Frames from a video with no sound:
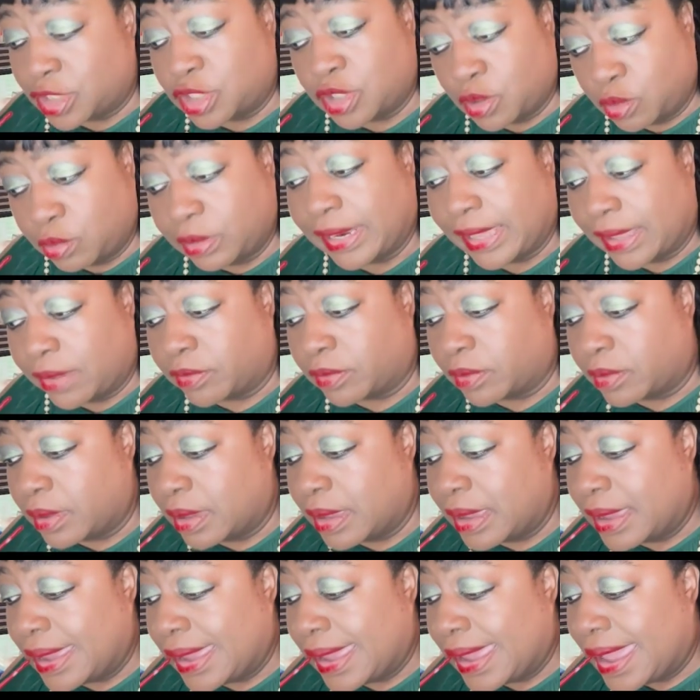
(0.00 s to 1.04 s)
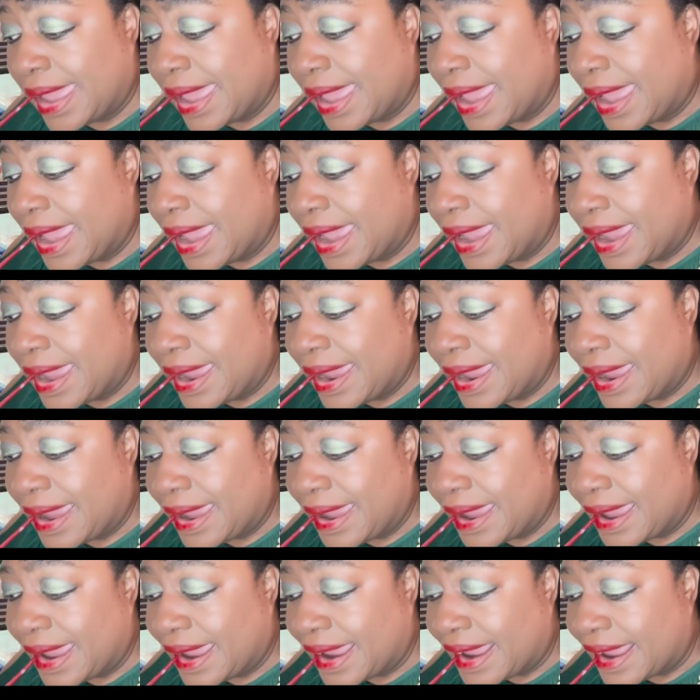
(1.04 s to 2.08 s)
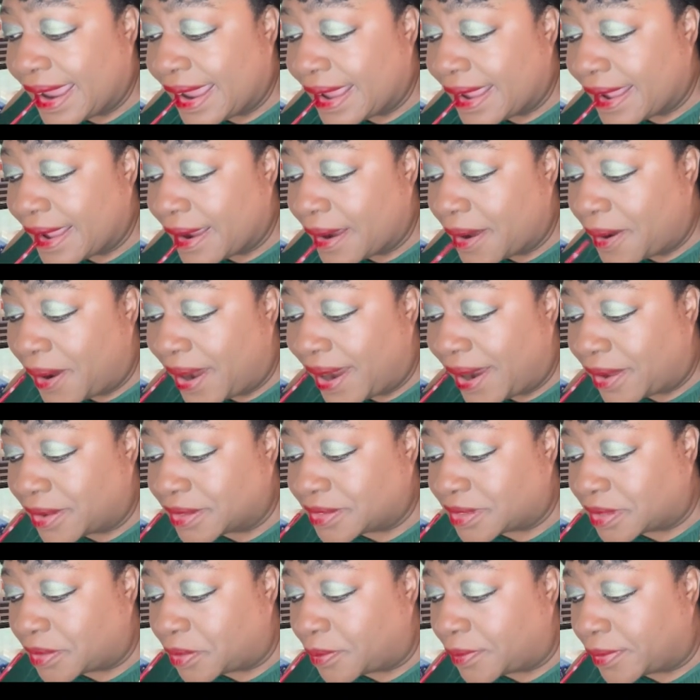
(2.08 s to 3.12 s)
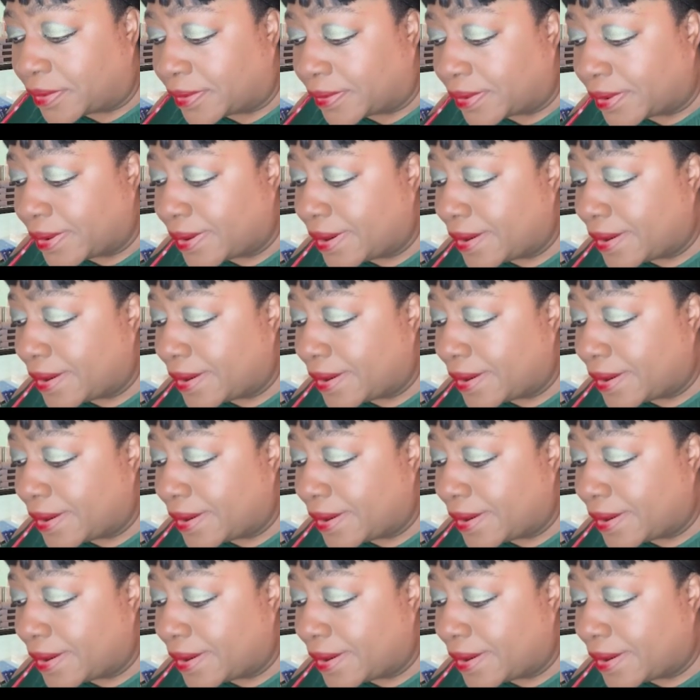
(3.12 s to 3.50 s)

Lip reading: your level and getting your house in order.